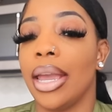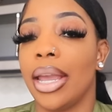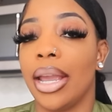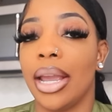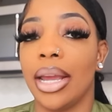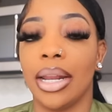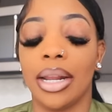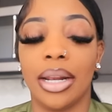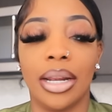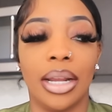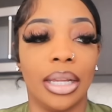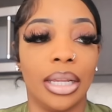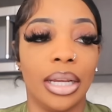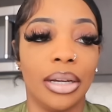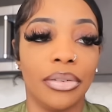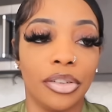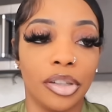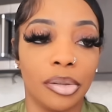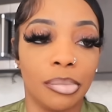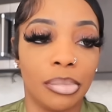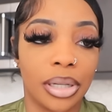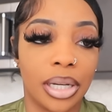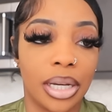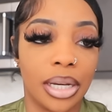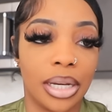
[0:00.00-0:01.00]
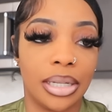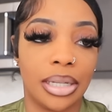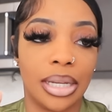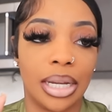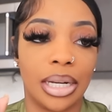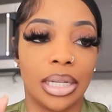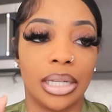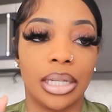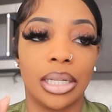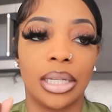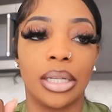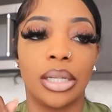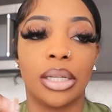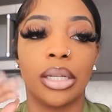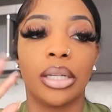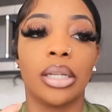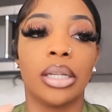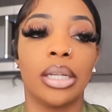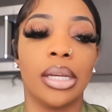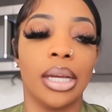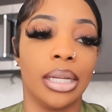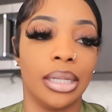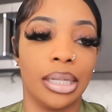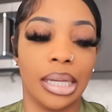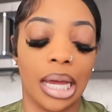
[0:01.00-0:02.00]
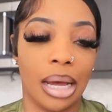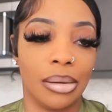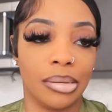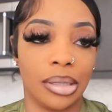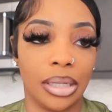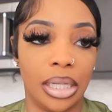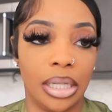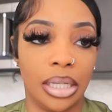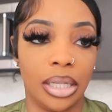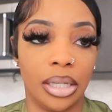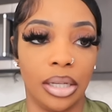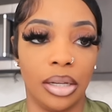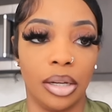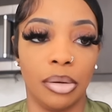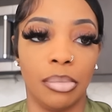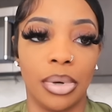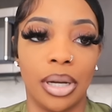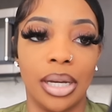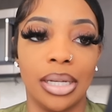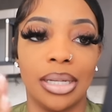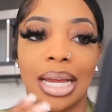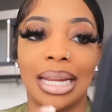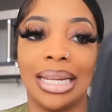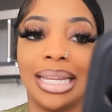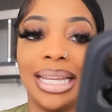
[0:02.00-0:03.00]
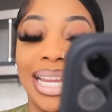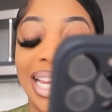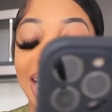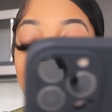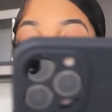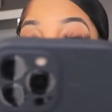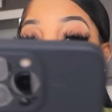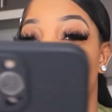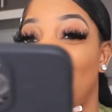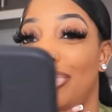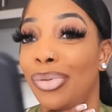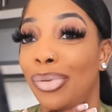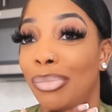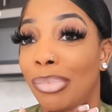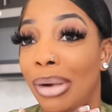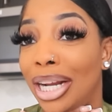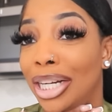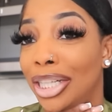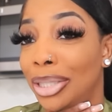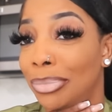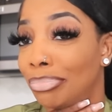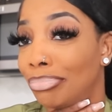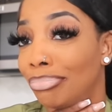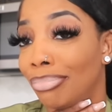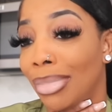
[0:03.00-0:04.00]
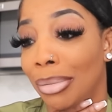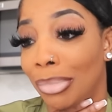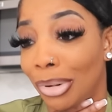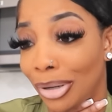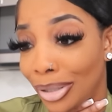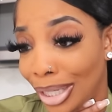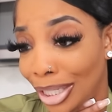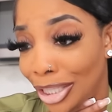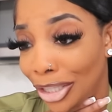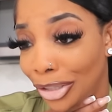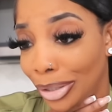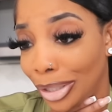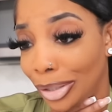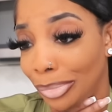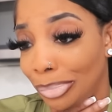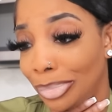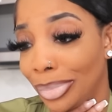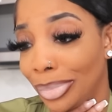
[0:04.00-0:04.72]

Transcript: and getting it delivered because that is 10 times easier because I need it for my, my birthday trip.